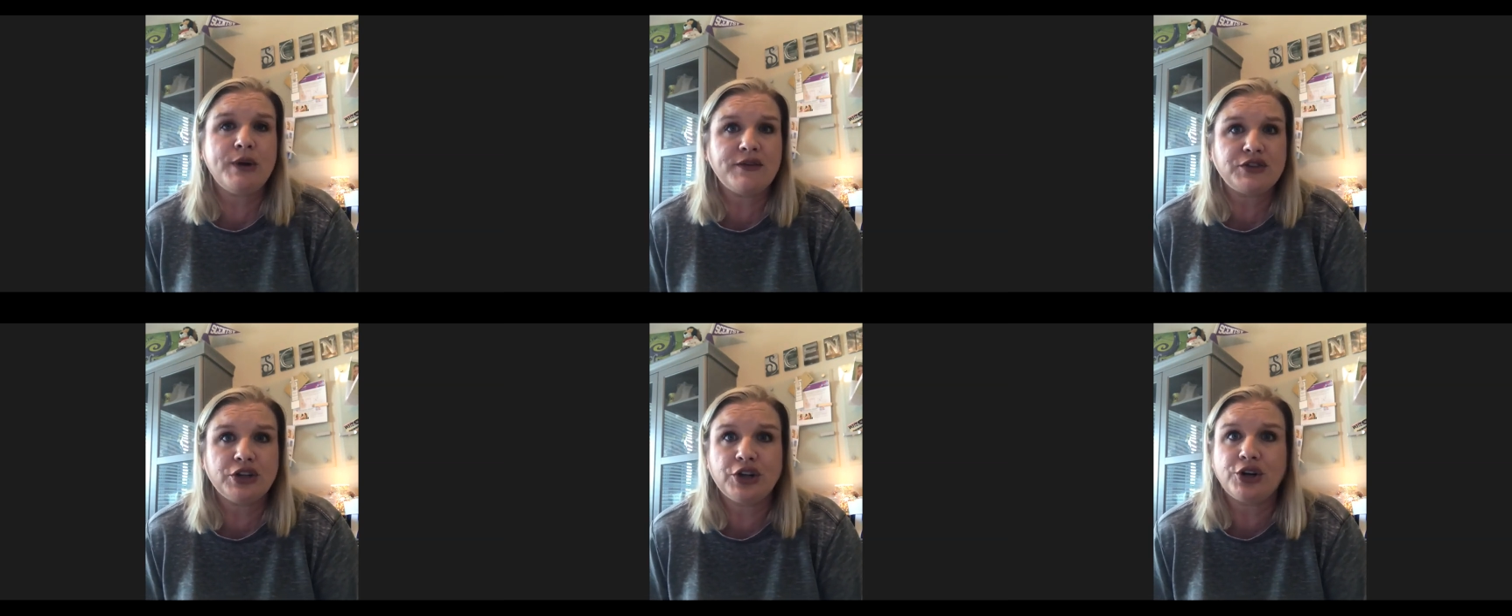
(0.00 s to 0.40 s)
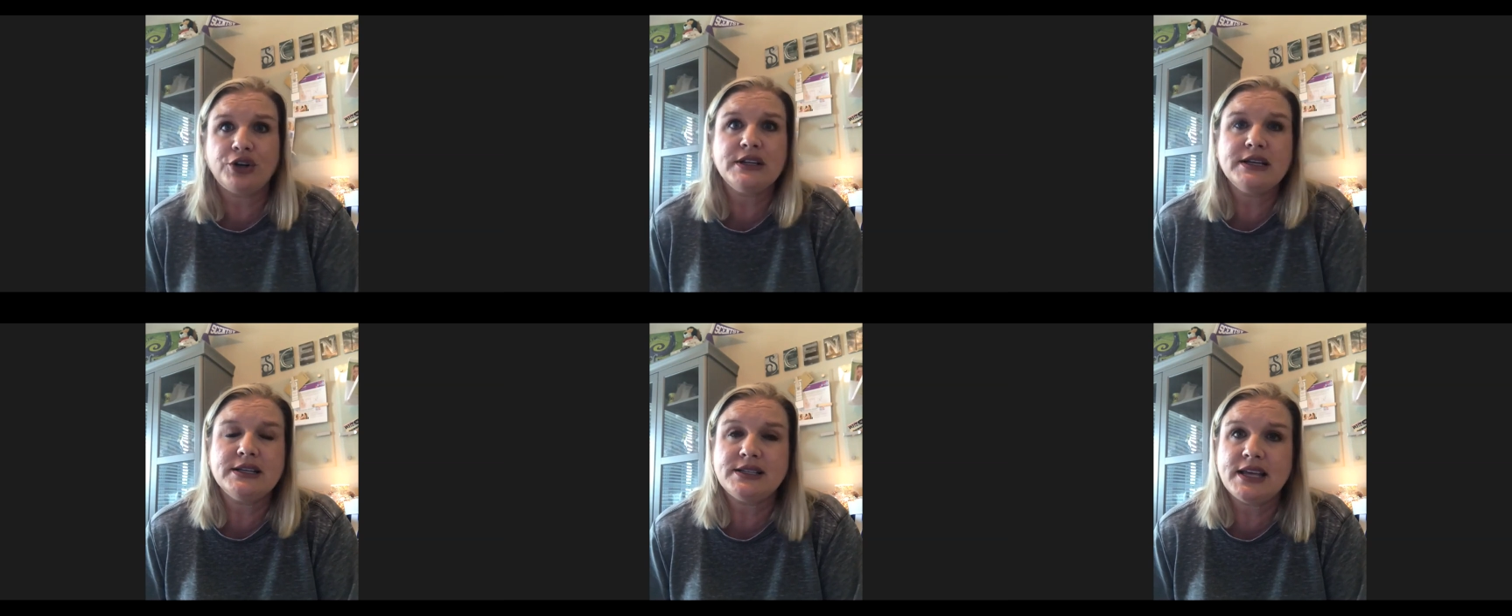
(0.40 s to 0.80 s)
have to learn
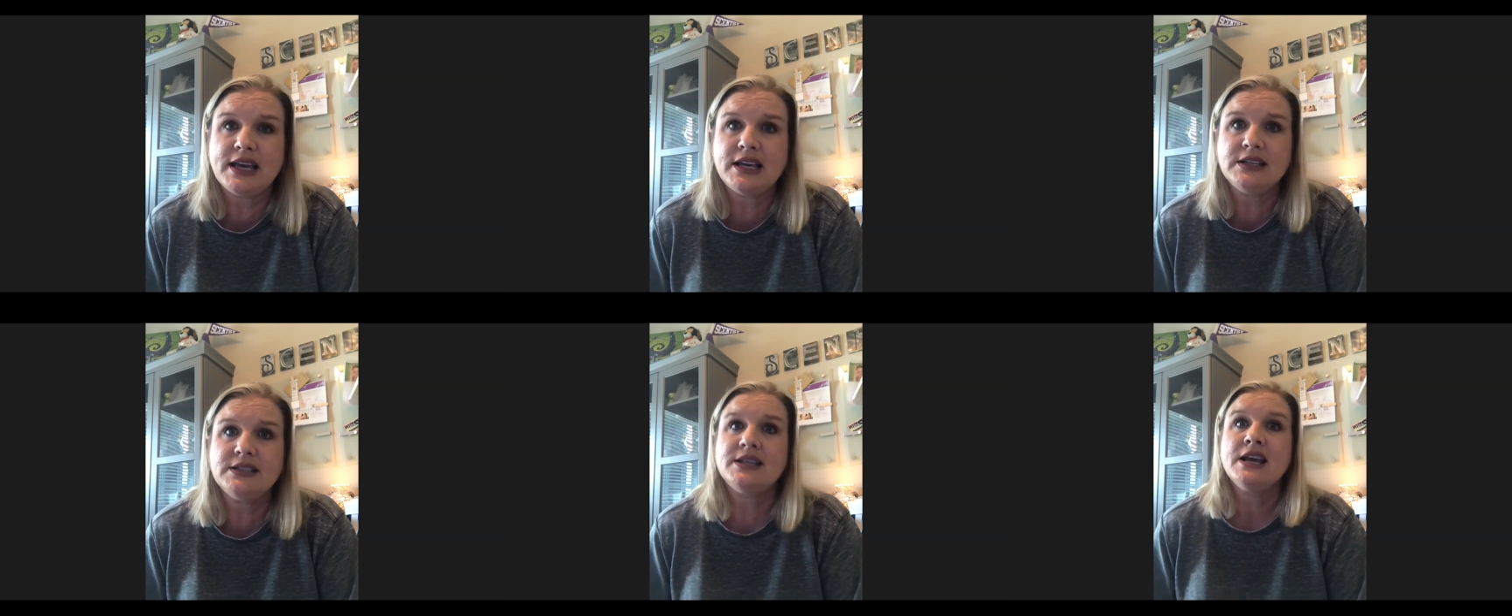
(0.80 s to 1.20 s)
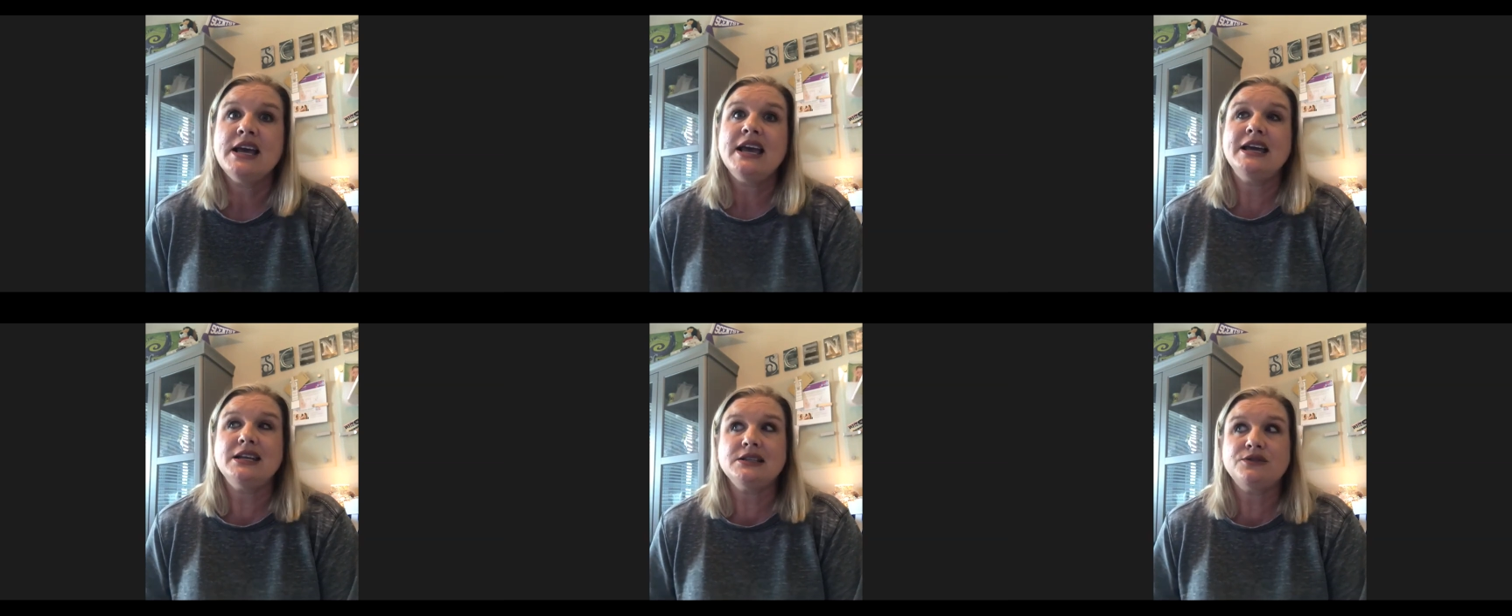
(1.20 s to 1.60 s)
these things,
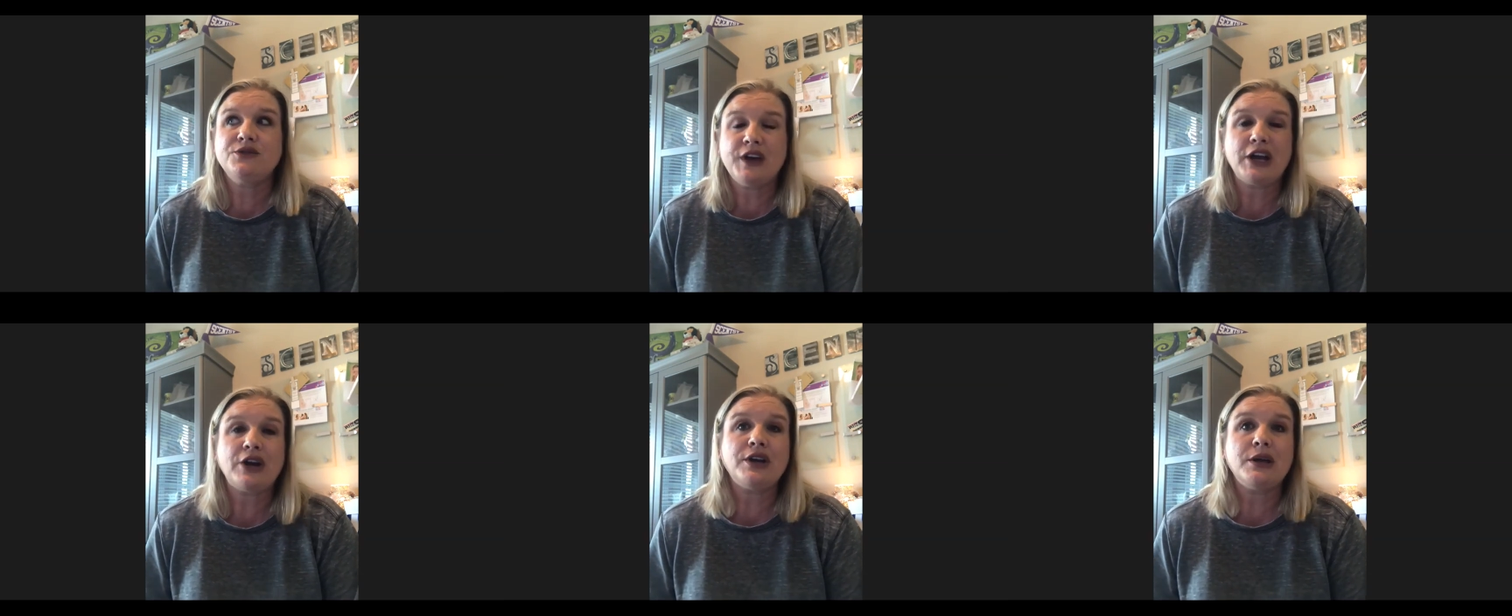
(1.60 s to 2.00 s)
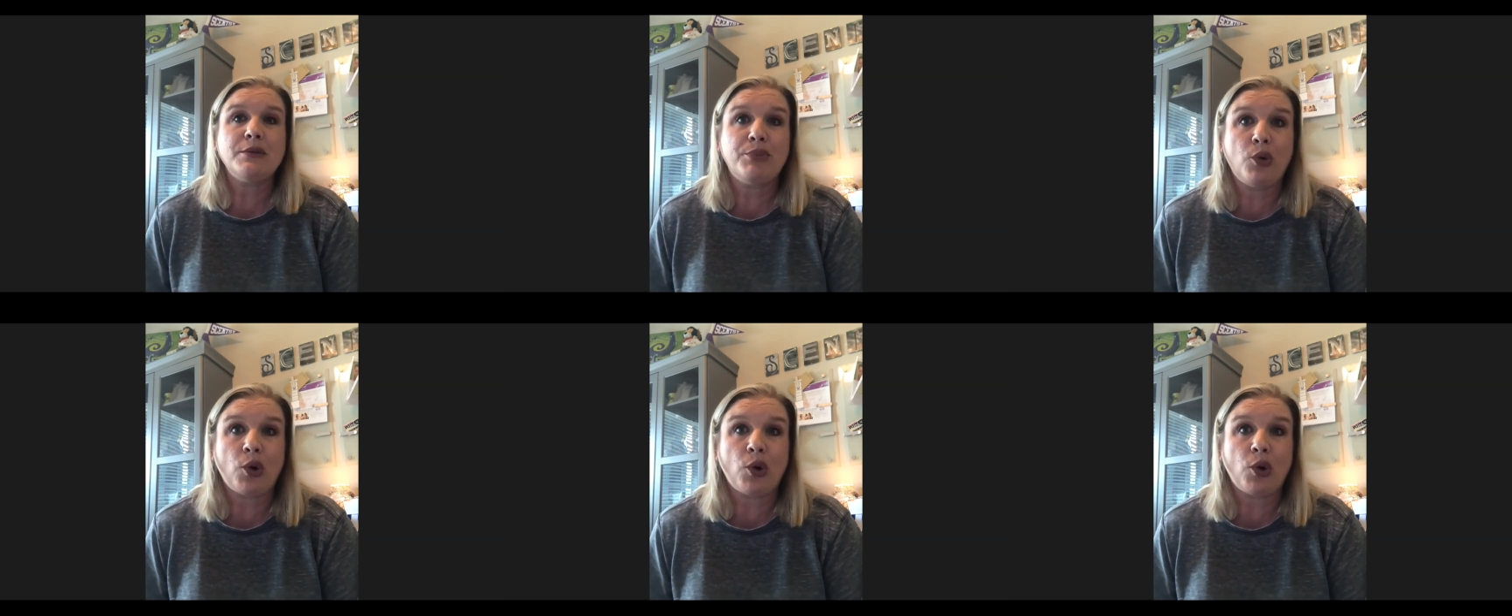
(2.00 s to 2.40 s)
it is very
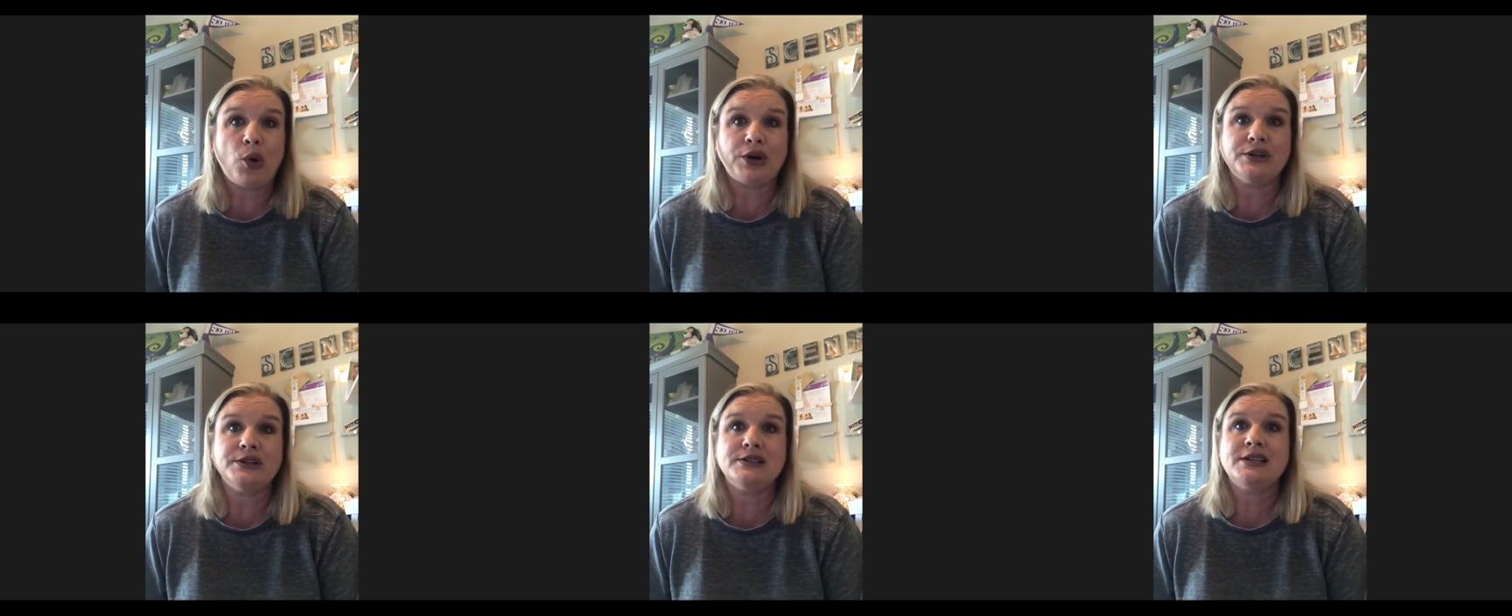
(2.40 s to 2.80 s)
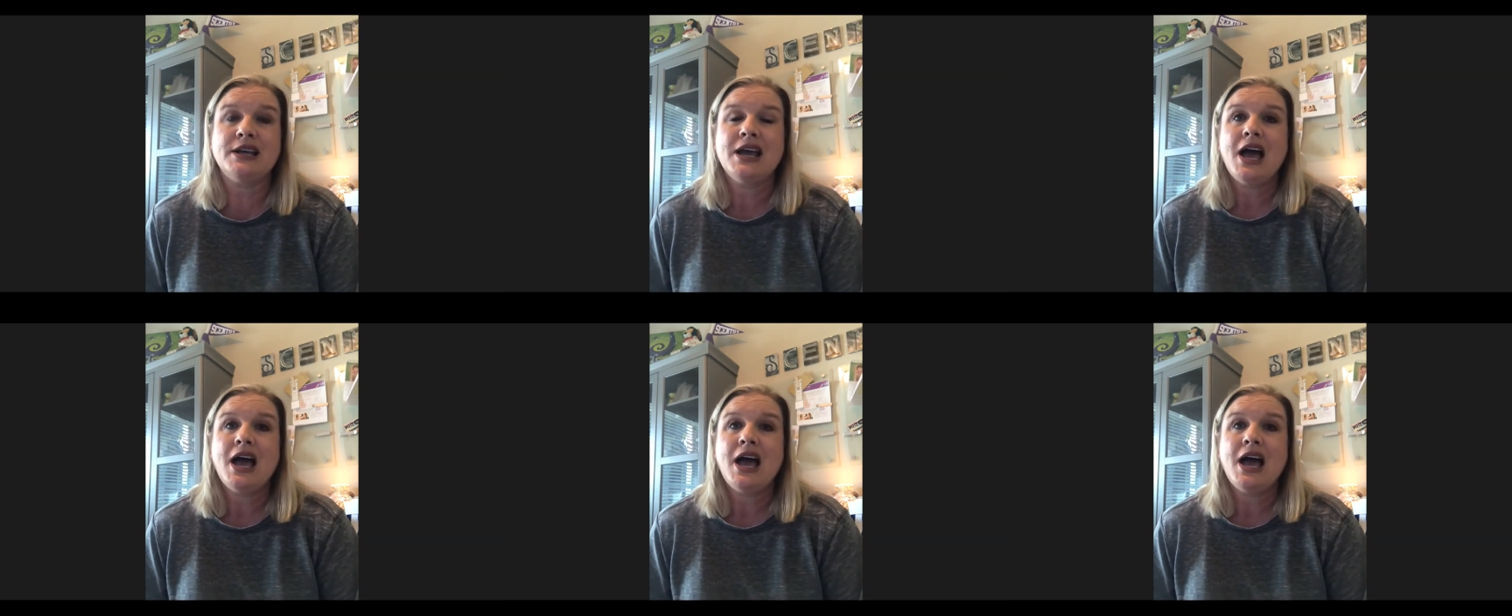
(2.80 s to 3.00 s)
important.